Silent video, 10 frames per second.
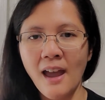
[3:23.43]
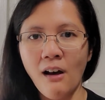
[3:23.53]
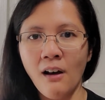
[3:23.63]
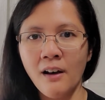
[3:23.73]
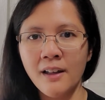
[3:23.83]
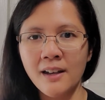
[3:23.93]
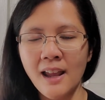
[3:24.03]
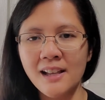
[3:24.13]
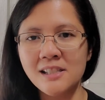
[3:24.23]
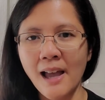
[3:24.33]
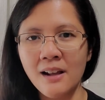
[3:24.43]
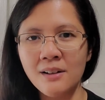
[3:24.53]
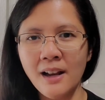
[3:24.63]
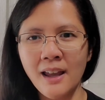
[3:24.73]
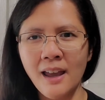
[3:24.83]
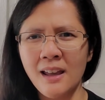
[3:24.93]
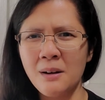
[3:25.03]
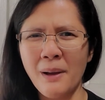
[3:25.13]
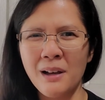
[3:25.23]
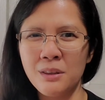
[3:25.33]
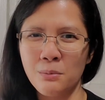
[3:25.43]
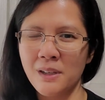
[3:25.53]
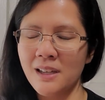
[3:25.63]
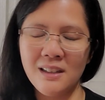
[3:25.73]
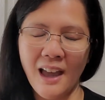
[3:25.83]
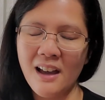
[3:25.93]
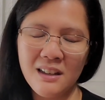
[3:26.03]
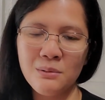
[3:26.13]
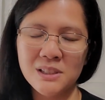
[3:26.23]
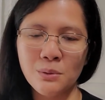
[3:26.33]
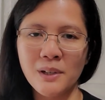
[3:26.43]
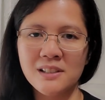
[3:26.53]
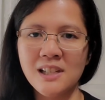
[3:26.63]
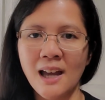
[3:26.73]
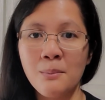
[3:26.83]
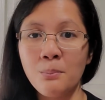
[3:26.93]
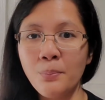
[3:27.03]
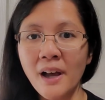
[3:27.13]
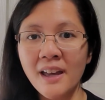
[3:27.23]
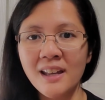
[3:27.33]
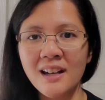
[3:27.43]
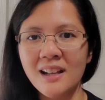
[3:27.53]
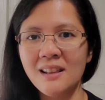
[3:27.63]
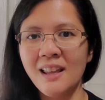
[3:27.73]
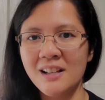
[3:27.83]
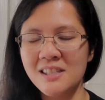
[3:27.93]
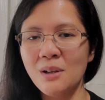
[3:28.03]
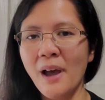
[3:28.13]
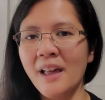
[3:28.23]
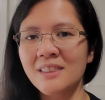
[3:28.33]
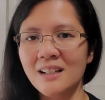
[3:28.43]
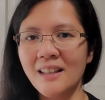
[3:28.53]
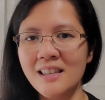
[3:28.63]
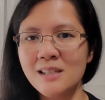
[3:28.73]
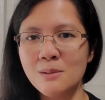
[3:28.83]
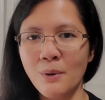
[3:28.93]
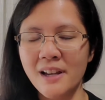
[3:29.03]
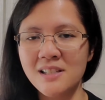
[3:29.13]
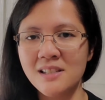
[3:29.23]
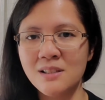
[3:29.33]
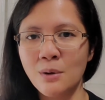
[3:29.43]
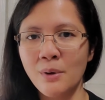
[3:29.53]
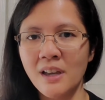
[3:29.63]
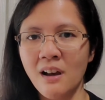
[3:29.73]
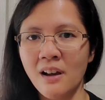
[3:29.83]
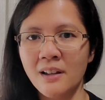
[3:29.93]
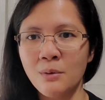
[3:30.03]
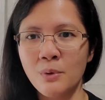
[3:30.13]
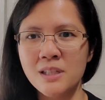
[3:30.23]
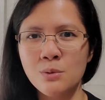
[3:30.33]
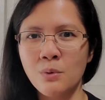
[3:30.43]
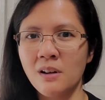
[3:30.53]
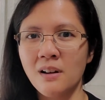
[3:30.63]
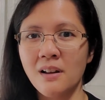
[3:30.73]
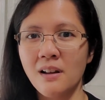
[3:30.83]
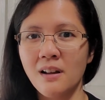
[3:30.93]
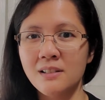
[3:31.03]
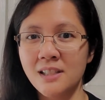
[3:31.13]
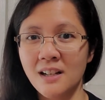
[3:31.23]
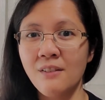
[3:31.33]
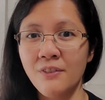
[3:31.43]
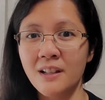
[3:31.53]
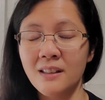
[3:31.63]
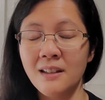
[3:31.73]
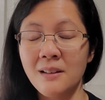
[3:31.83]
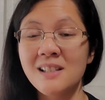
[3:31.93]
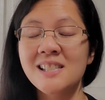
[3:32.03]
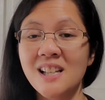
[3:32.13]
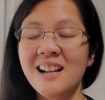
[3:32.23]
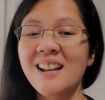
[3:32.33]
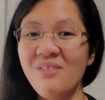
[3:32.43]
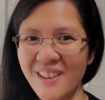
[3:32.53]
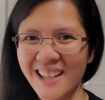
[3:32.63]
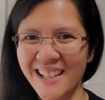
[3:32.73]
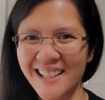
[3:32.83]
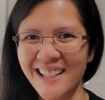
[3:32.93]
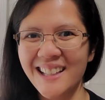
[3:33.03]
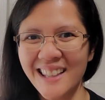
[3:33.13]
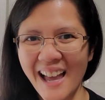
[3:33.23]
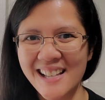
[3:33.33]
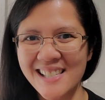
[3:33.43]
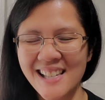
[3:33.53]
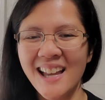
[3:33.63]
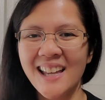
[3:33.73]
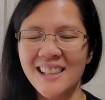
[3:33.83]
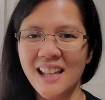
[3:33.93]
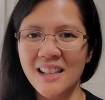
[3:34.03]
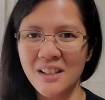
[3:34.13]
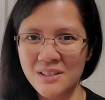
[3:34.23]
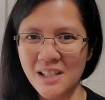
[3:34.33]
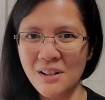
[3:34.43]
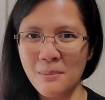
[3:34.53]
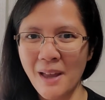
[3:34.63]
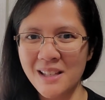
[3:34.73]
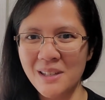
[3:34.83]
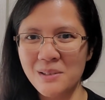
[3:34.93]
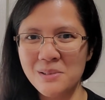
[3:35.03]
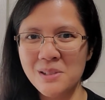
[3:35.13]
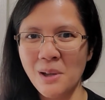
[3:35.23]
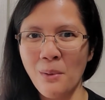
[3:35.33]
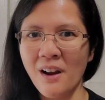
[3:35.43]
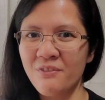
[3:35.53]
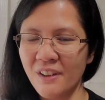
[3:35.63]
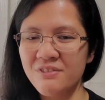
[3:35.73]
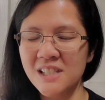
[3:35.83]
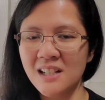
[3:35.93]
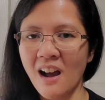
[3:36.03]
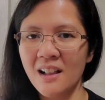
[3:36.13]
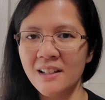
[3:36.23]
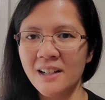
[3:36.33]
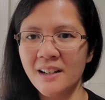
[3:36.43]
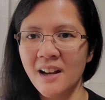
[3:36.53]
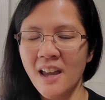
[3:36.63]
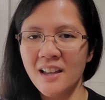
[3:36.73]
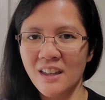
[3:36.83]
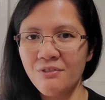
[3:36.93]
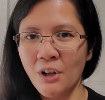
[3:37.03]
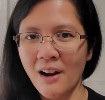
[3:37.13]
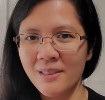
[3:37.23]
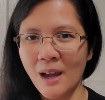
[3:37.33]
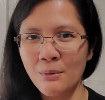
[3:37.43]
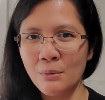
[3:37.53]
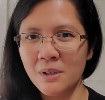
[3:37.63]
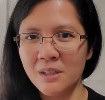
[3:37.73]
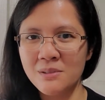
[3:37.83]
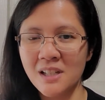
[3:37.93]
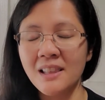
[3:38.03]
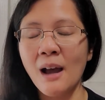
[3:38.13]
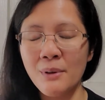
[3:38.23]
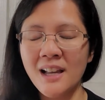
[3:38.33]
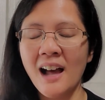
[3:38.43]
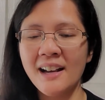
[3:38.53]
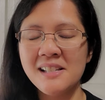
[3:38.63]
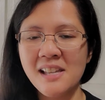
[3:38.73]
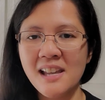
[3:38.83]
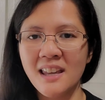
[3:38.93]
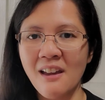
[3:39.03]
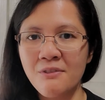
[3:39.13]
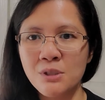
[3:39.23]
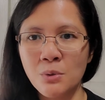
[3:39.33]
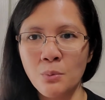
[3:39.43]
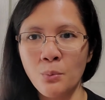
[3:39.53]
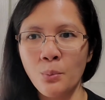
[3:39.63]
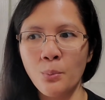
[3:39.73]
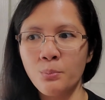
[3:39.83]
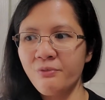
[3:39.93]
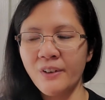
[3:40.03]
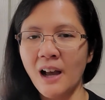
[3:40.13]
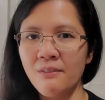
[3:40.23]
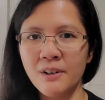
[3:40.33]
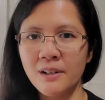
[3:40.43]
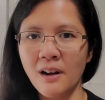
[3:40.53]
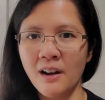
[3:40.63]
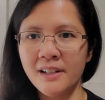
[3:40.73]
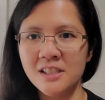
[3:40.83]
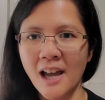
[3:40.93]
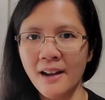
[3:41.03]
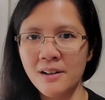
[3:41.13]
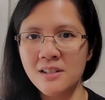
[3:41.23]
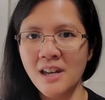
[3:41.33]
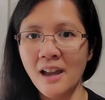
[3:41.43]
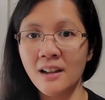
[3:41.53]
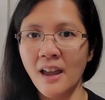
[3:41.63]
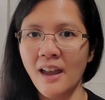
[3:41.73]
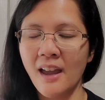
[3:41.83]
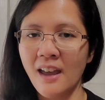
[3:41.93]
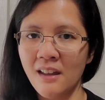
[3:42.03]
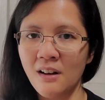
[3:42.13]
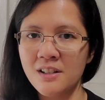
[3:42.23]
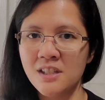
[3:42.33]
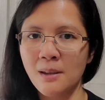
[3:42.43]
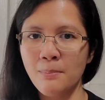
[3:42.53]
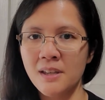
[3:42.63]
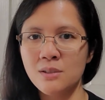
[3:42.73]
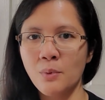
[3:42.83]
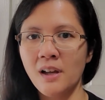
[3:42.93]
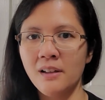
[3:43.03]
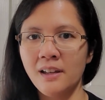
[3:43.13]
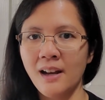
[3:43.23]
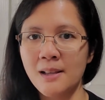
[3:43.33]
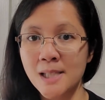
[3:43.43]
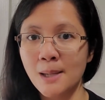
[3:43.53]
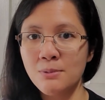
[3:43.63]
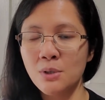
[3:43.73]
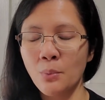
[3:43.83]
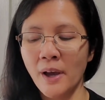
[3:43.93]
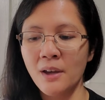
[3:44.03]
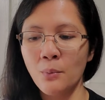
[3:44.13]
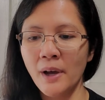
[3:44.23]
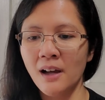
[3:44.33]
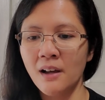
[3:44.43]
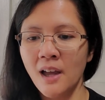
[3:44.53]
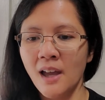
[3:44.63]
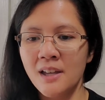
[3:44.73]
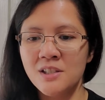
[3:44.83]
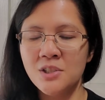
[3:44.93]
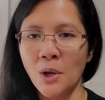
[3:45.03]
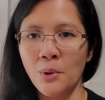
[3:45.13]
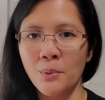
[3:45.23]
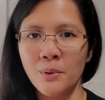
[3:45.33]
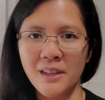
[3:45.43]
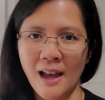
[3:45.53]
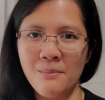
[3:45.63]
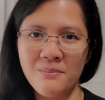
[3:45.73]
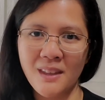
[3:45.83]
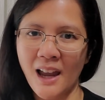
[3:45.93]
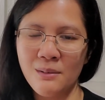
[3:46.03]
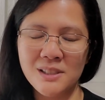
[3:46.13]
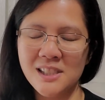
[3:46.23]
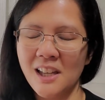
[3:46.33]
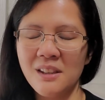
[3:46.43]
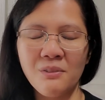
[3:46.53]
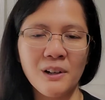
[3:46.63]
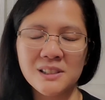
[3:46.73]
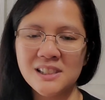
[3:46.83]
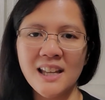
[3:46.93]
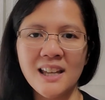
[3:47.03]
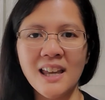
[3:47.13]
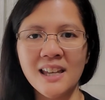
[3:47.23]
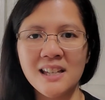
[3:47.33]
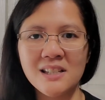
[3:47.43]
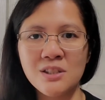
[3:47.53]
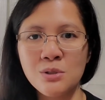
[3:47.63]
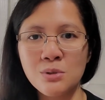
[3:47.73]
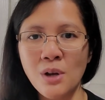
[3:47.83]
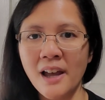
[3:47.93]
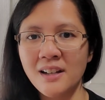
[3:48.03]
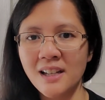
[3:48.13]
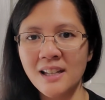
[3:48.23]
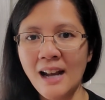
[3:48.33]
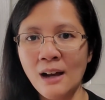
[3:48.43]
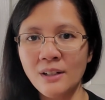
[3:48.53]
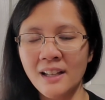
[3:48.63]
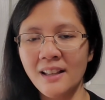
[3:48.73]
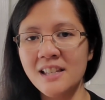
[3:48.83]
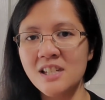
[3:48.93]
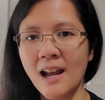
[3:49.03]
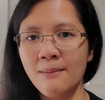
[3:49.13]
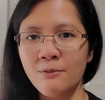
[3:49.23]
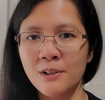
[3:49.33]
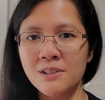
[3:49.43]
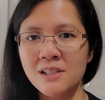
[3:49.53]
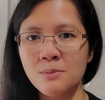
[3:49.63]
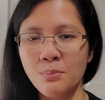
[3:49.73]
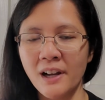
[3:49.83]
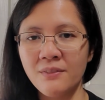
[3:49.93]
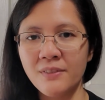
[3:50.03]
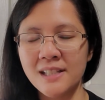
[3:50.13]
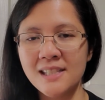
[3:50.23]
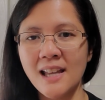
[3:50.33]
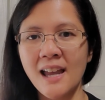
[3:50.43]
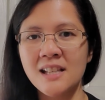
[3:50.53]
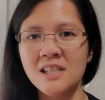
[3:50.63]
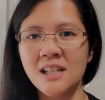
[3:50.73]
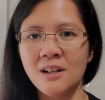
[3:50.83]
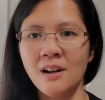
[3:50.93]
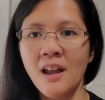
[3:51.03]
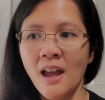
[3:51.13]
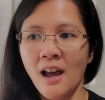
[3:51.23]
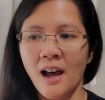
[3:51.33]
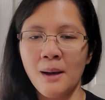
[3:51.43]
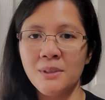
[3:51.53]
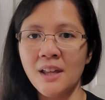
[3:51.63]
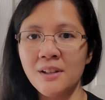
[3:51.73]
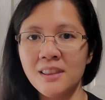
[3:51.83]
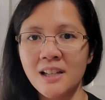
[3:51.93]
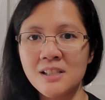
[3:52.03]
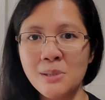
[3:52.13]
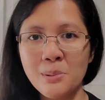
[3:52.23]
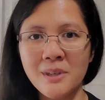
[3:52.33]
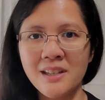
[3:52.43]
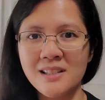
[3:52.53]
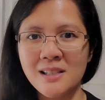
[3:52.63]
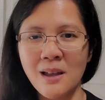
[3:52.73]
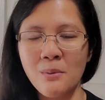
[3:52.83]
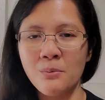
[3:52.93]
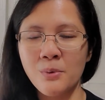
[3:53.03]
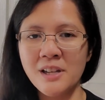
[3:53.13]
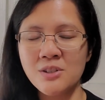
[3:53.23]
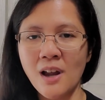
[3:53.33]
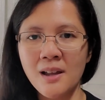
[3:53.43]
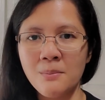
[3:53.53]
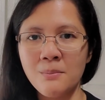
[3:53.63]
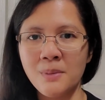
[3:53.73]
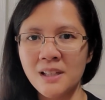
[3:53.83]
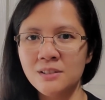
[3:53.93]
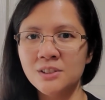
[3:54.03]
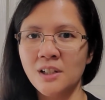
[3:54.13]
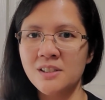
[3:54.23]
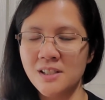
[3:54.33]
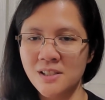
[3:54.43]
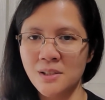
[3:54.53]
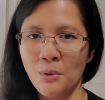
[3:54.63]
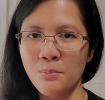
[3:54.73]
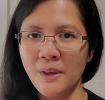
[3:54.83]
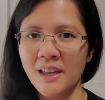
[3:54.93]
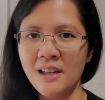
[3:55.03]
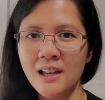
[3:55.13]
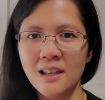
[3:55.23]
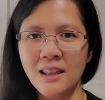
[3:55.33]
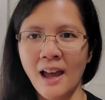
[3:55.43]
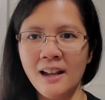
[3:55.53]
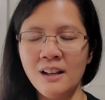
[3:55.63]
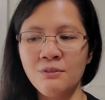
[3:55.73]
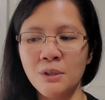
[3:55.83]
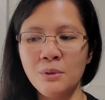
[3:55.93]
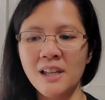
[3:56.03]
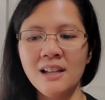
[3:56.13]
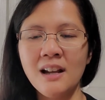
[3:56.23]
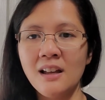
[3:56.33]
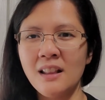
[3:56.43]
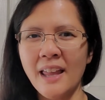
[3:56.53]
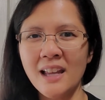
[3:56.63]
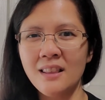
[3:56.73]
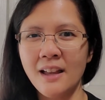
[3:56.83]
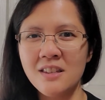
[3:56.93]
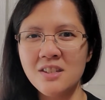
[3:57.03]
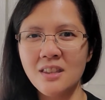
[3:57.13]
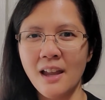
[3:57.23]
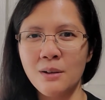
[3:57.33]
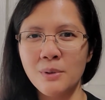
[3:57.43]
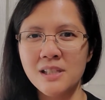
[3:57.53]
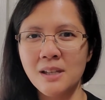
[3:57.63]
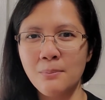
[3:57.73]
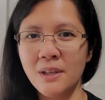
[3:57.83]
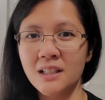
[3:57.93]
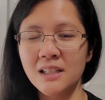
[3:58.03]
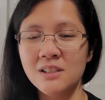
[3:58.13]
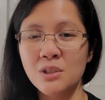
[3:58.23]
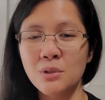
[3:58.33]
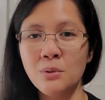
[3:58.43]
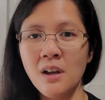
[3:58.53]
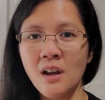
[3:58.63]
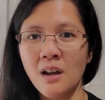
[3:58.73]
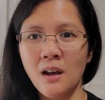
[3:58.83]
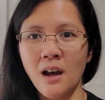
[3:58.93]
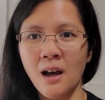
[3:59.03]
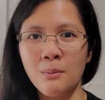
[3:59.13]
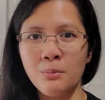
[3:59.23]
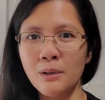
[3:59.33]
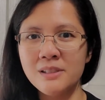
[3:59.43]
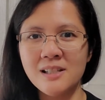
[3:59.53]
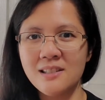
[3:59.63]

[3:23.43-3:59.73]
on a Saturday at about 3. Yeah, it was a weird time, but they still had their lunch prices going on, which were significantly less than their dinner menu. So our $50 gift card that we were using, that we got as a gift, covered our entire check and our tip as well, and I tipped quite well. So yeah, I would say the first thing is to try to eat out at lunchtime versus breakfast and dinner. The other thing too is restaurant meals are just so big that if you eat a late lunch like we typically do, we'll just